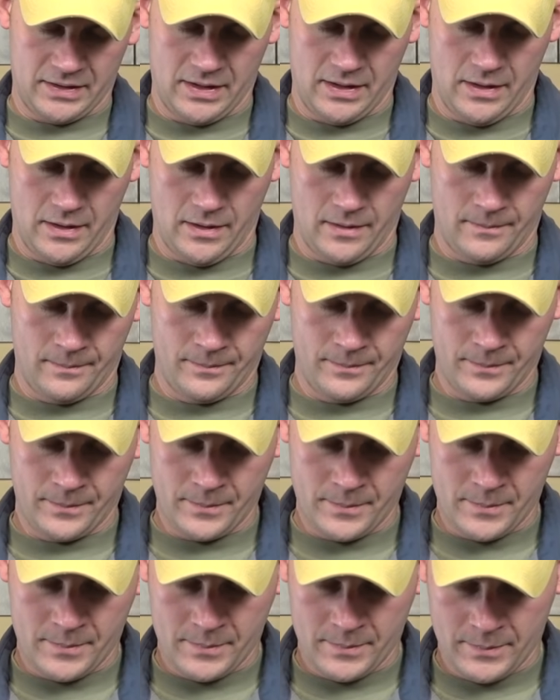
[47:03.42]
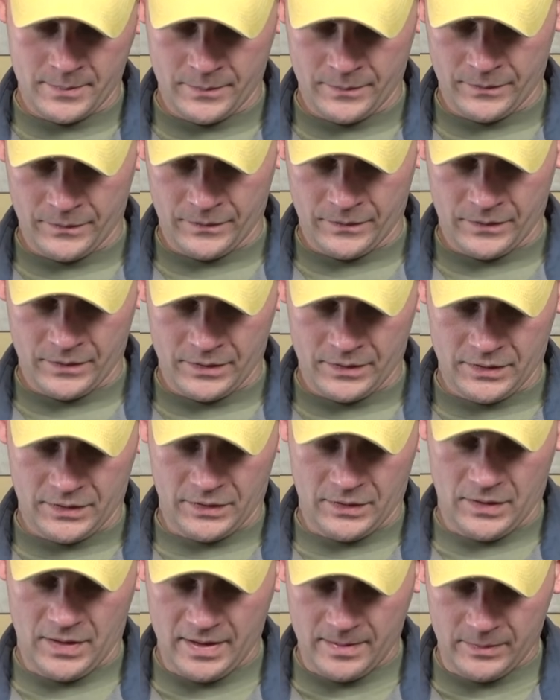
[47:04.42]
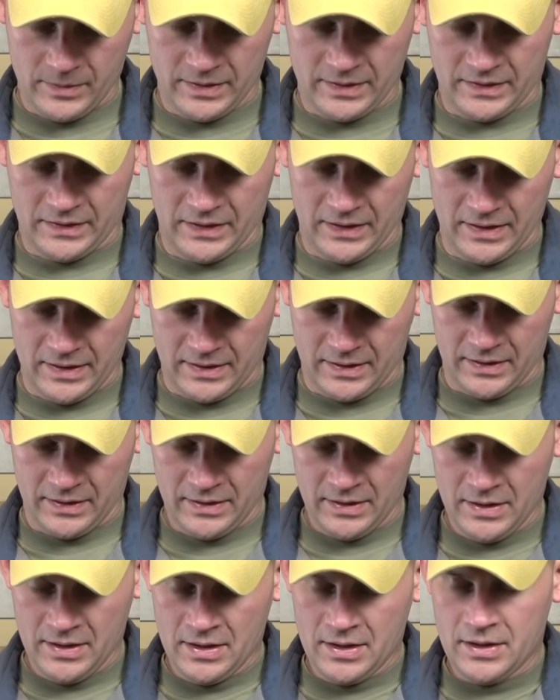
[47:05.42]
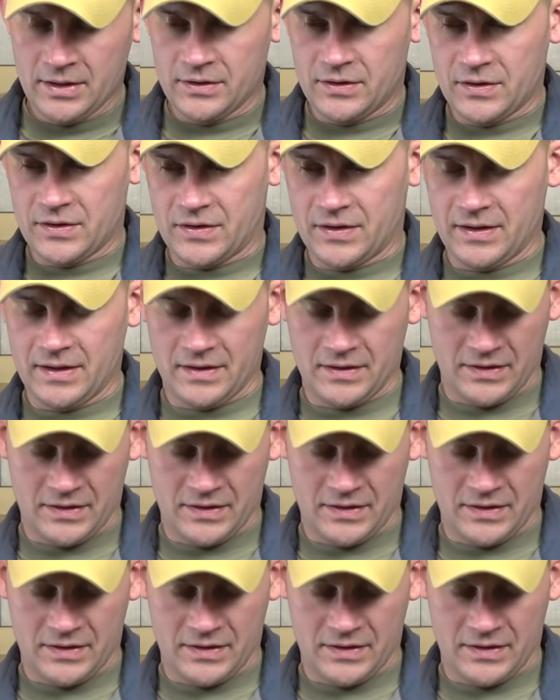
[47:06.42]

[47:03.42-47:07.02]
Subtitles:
of hair. So I'm gonna take just an